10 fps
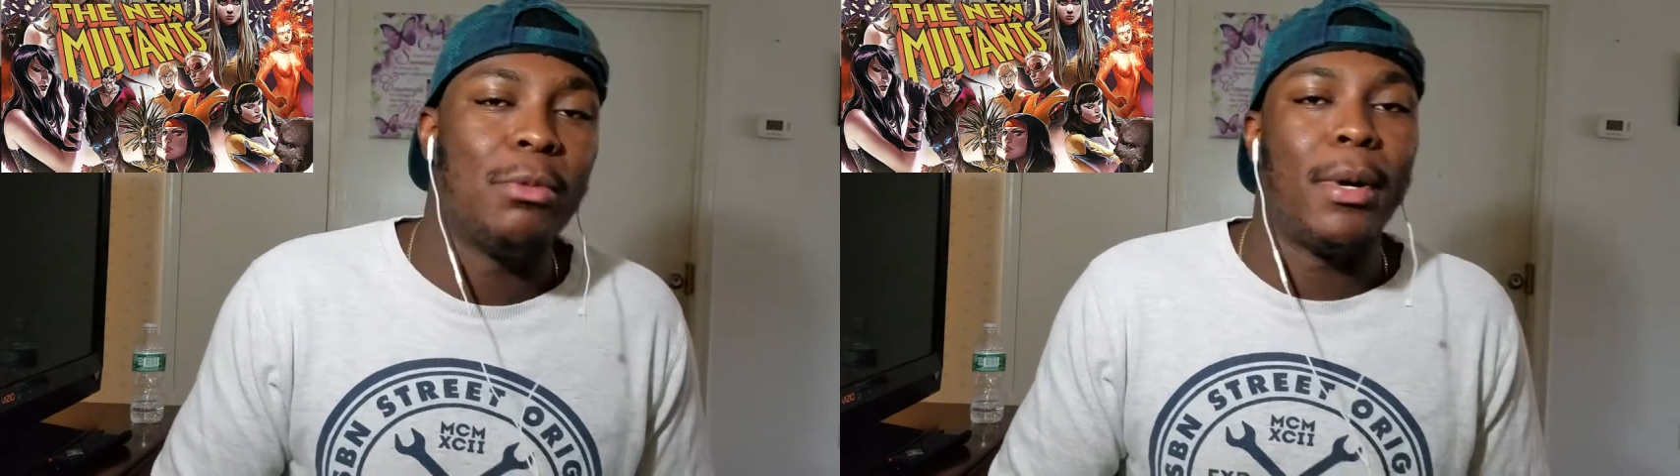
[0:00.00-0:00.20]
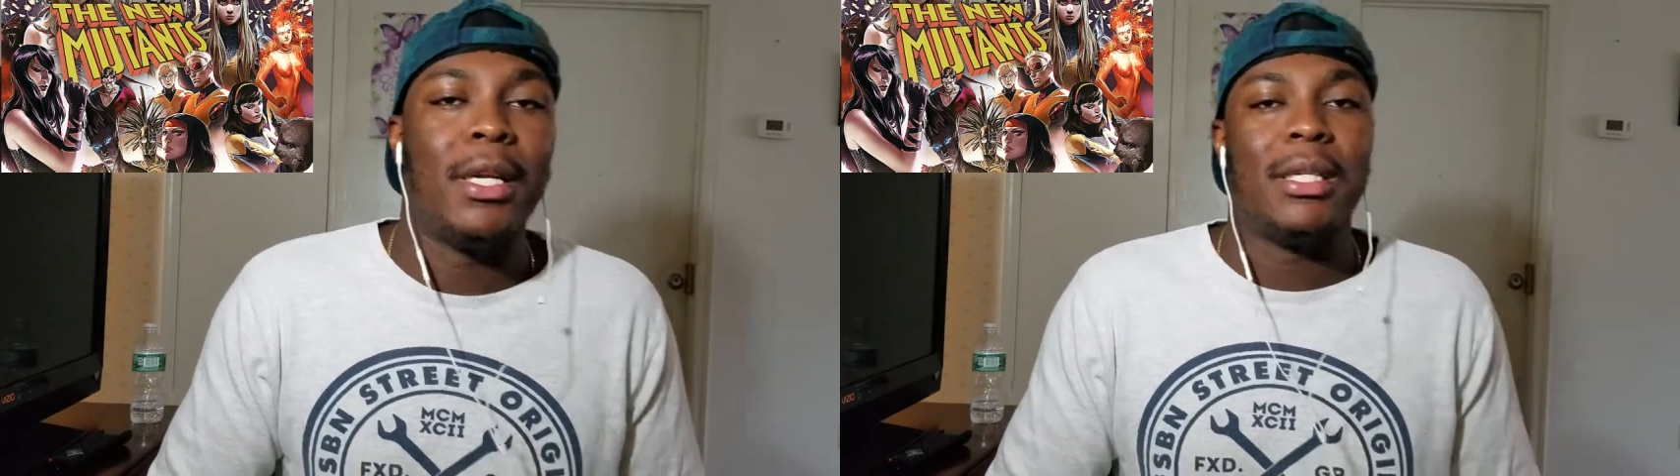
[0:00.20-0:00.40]

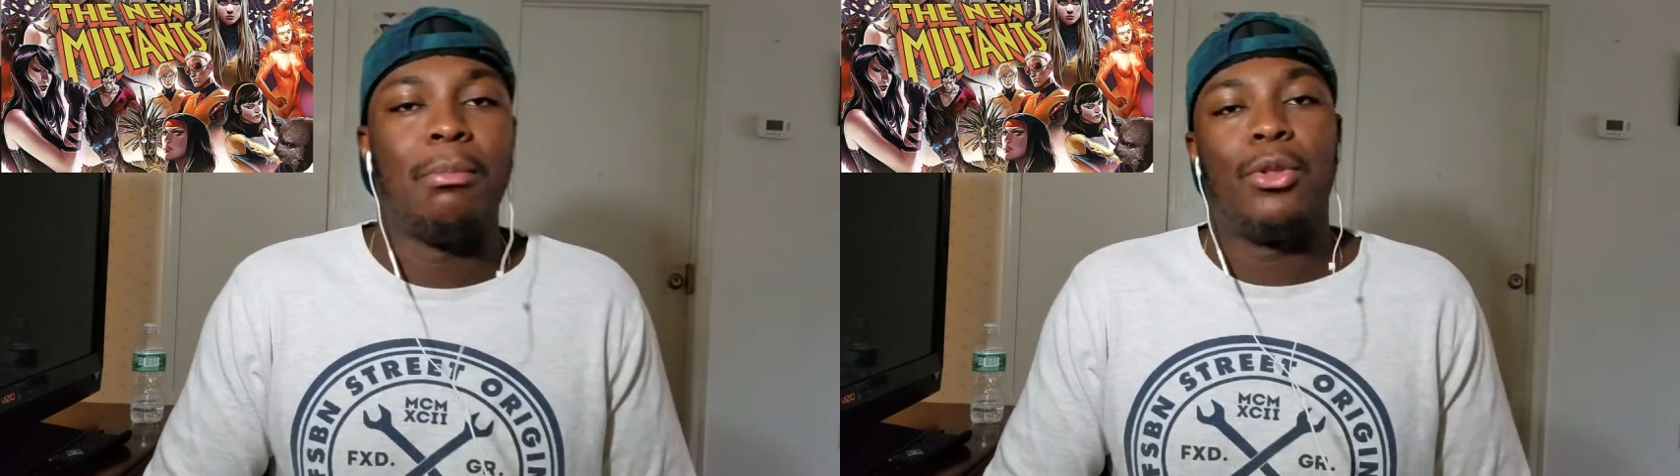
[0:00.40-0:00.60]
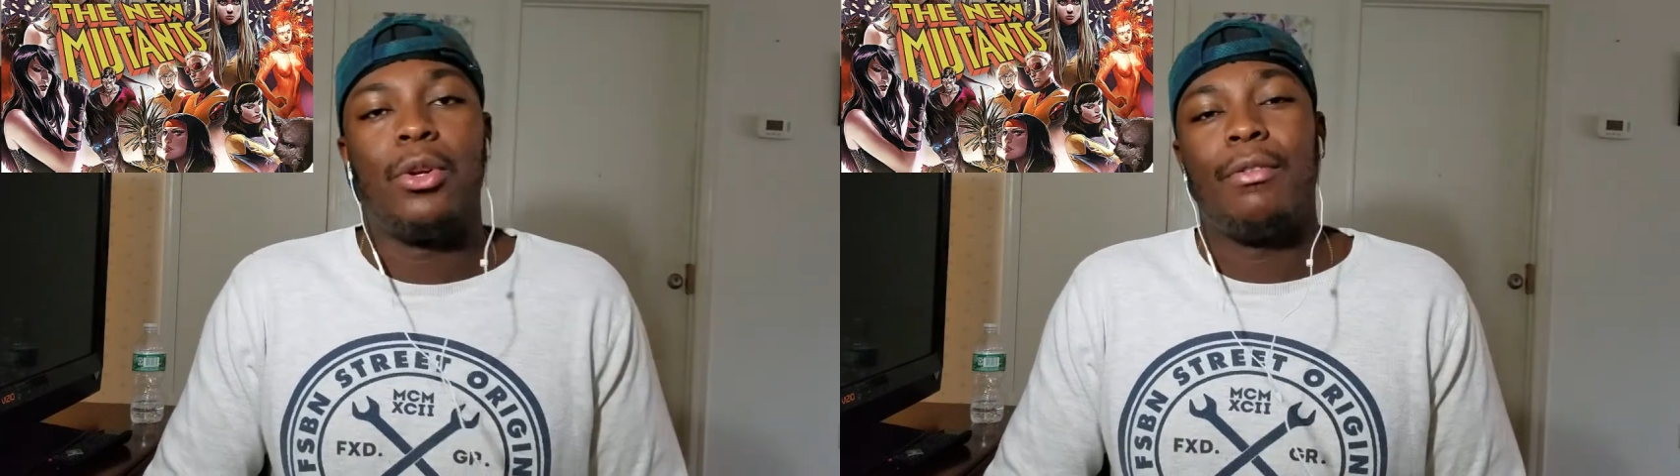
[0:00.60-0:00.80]
by
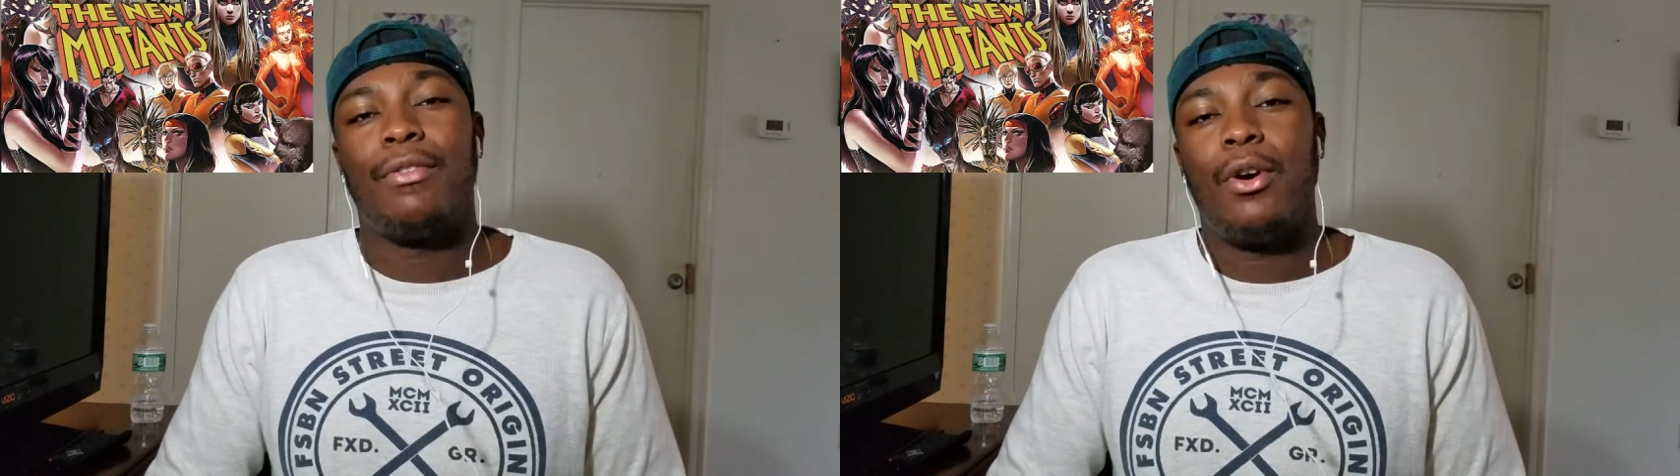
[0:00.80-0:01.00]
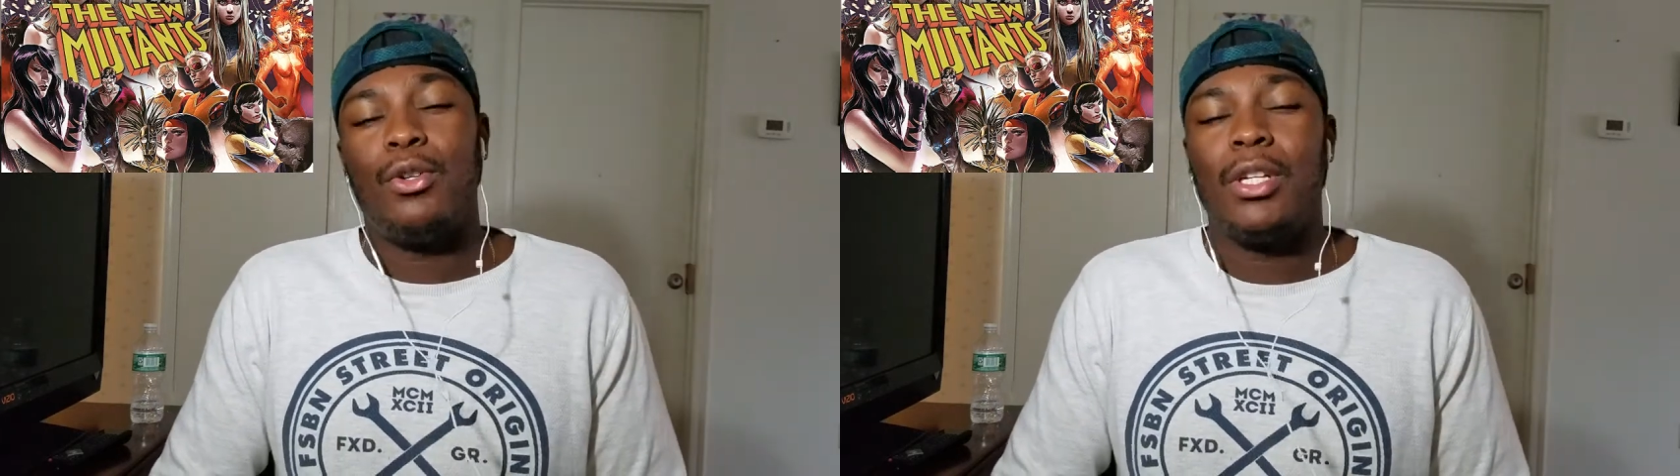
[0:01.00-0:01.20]
December
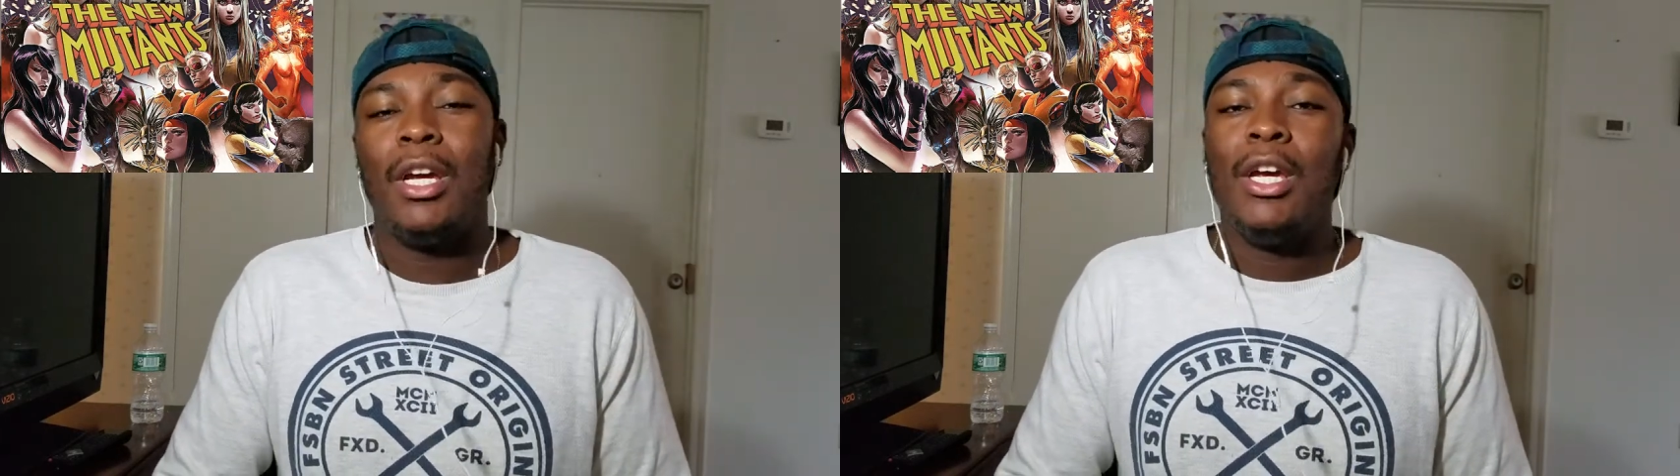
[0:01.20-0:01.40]
31st.